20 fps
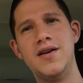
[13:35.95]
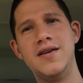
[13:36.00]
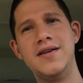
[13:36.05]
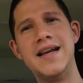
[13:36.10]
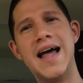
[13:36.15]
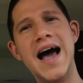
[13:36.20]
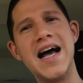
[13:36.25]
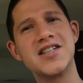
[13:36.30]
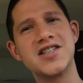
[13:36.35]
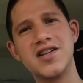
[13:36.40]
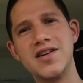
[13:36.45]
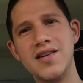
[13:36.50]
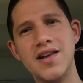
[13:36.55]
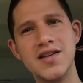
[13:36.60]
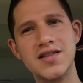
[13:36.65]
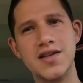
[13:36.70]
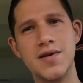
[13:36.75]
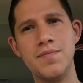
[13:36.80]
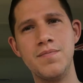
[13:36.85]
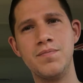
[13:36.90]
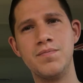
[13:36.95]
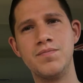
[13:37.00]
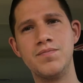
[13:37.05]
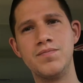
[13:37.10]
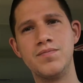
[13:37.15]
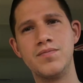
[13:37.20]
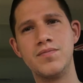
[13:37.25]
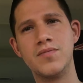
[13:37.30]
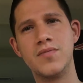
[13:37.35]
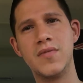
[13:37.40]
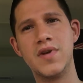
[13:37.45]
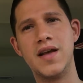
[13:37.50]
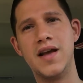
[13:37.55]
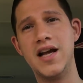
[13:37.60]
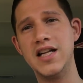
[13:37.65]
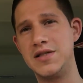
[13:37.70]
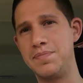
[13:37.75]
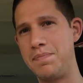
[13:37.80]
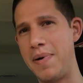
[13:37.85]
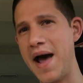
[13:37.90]
Nationalism,
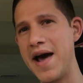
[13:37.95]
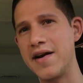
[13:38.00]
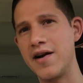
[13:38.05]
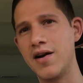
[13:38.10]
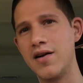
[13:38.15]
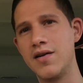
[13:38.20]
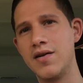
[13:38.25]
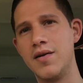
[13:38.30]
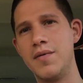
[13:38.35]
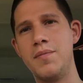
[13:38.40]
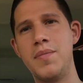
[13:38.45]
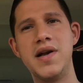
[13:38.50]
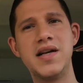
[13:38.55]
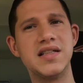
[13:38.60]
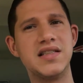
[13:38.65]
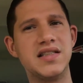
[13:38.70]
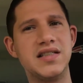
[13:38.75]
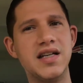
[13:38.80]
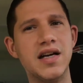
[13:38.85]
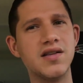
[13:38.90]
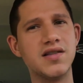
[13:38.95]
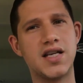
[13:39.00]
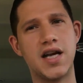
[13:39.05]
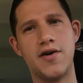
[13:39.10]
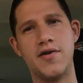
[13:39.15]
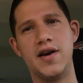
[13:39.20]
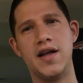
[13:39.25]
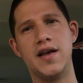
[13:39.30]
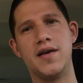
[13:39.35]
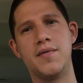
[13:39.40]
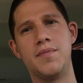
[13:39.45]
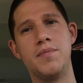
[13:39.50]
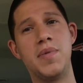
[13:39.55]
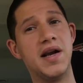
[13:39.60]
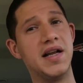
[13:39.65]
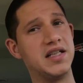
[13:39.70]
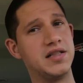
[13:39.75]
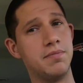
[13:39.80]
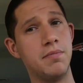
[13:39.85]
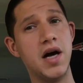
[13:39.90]
it's better, but it's still tyranny.
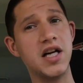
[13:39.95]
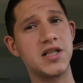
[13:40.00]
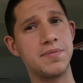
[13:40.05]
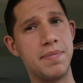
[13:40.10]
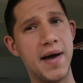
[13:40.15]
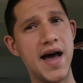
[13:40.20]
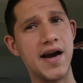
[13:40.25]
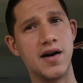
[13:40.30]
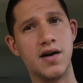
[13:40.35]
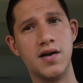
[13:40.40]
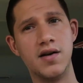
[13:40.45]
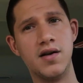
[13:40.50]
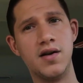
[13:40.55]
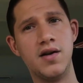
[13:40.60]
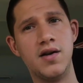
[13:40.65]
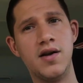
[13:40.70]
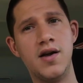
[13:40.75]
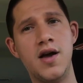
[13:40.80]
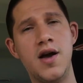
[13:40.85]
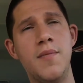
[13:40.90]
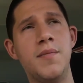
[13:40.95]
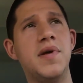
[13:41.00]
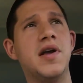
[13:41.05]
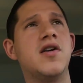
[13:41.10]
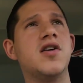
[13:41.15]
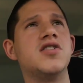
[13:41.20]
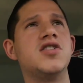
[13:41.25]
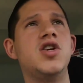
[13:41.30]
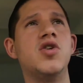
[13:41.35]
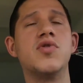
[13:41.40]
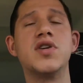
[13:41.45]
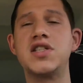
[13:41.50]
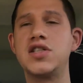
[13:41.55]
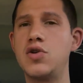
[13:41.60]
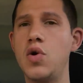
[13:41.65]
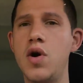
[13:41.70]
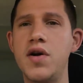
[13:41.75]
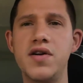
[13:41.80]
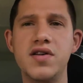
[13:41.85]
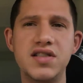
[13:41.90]
But it's much better because you
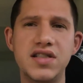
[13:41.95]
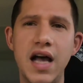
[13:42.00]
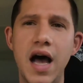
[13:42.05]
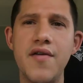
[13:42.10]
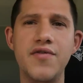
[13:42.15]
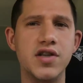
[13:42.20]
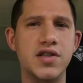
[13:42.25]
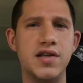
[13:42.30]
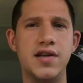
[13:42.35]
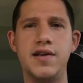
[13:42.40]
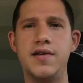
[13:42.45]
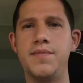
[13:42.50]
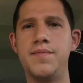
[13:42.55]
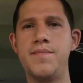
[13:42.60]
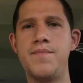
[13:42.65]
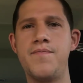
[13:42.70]
restore your sovereignty.